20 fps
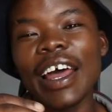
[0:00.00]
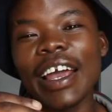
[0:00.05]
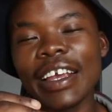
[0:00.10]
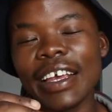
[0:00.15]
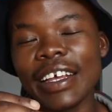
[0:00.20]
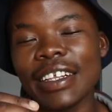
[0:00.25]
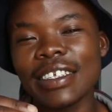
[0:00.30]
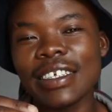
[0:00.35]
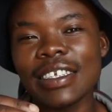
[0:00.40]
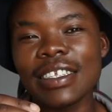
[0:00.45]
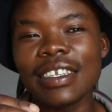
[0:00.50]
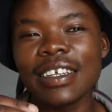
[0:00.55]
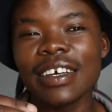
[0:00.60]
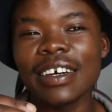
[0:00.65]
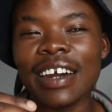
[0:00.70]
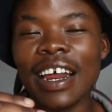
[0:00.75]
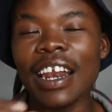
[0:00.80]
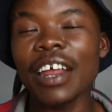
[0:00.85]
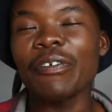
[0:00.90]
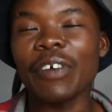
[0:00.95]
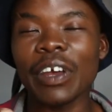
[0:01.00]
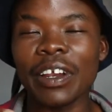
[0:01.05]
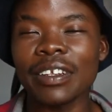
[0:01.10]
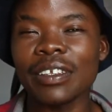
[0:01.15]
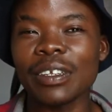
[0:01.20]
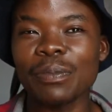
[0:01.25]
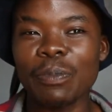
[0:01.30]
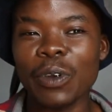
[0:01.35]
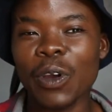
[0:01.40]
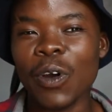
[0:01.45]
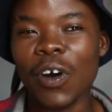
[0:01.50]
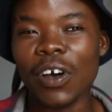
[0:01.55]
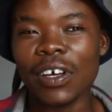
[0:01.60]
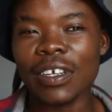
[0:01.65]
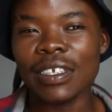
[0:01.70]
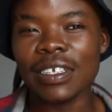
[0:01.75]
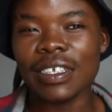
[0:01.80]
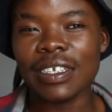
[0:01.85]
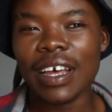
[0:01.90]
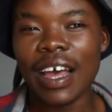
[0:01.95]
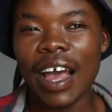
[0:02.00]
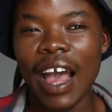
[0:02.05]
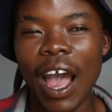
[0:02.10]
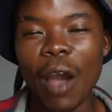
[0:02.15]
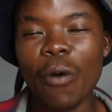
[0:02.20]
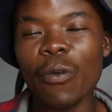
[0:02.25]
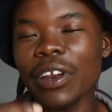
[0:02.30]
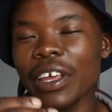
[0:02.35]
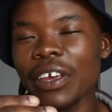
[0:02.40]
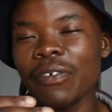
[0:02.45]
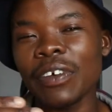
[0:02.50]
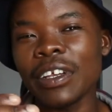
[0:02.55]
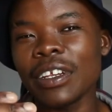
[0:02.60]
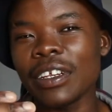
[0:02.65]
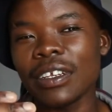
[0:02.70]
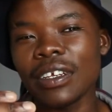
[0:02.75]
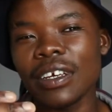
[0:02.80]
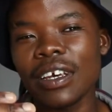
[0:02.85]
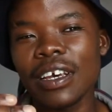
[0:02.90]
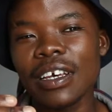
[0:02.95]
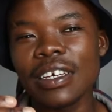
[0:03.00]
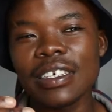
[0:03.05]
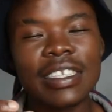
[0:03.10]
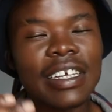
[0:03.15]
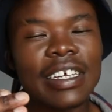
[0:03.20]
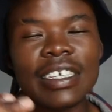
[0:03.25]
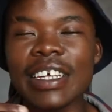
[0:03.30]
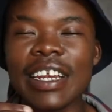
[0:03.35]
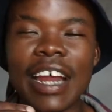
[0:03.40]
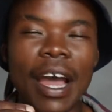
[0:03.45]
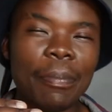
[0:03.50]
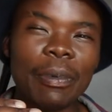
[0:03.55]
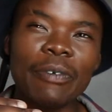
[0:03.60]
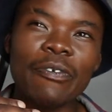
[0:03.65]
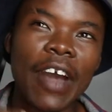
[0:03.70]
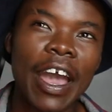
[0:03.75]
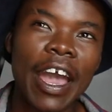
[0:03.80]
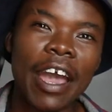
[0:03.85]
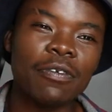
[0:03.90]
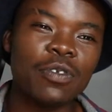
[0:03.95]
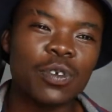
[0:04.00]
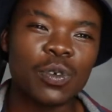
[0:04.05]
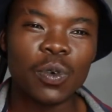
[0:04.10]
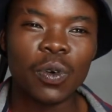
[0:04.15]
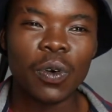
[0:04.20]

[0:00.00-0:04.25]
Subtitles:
like it's relevant because I would even steez it up if I have to.